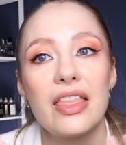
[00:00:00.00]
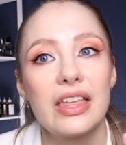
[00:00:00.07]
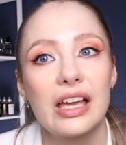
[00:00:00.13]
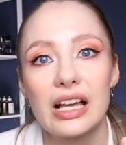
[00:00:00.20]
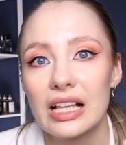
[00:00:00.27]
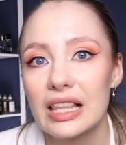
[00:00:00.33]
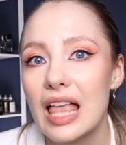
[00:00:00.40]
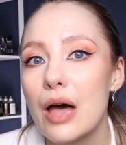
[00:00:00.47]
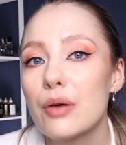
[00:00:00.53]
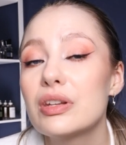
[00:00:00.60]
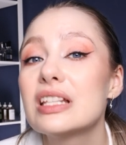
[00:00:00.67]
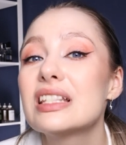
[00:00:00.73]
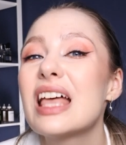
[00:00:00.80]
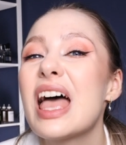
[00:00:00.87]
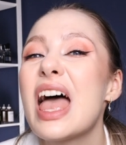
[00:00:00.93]
the cloud
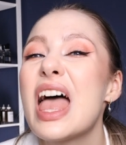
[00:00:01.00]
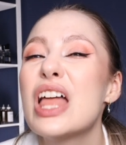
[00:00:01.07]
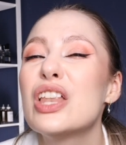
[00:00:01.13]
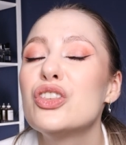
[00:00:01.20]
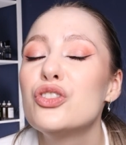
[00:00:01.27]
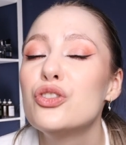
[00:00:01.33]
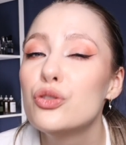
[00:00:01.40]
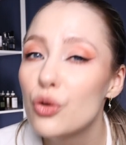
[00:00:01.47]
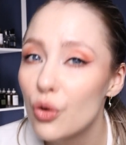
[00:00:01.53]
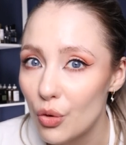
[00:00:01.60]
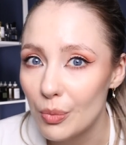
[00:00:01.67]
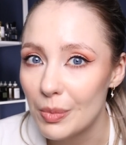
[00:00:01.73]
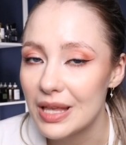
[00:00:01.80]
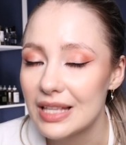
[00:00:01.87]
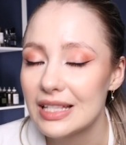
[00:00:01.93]
is
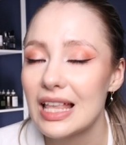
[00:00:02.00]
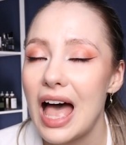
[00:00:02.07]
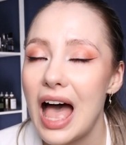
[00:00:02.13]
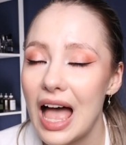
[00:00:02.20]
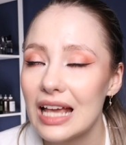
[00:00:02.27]
enormous.